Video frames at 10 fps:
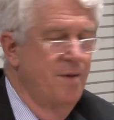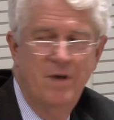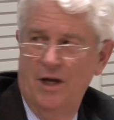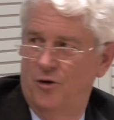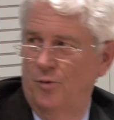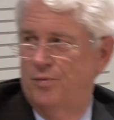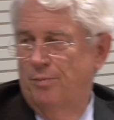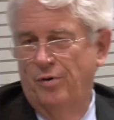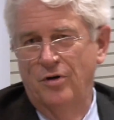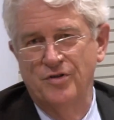they make you a
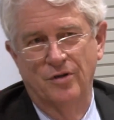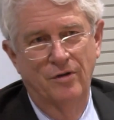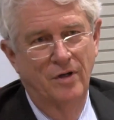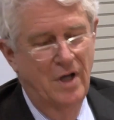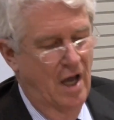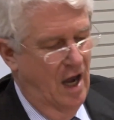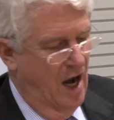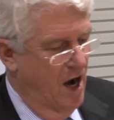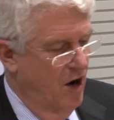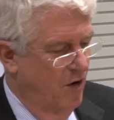proposal
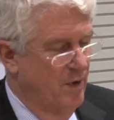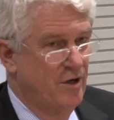how